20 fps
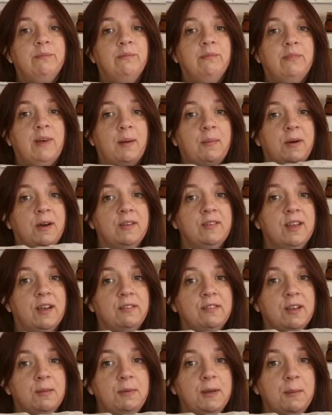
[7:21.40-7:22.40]
wrap
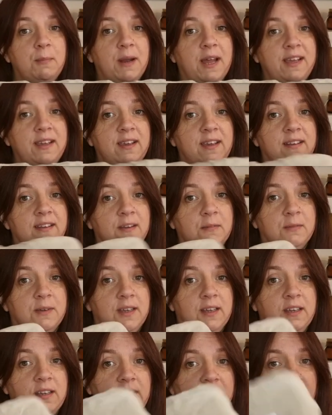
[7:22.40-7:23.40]
ourselves up in a blanket, don't we?